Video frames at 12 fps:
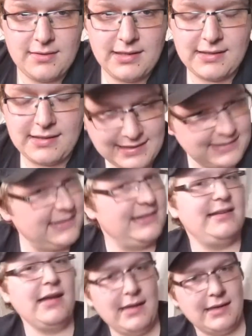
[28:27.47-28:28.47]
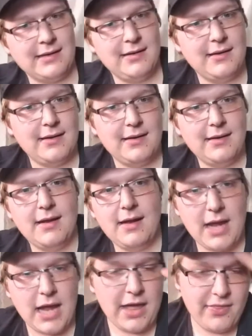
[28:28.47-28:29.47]
Like, that's insane.
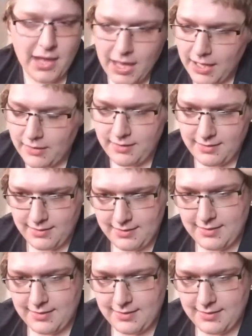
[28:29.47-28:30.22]
And then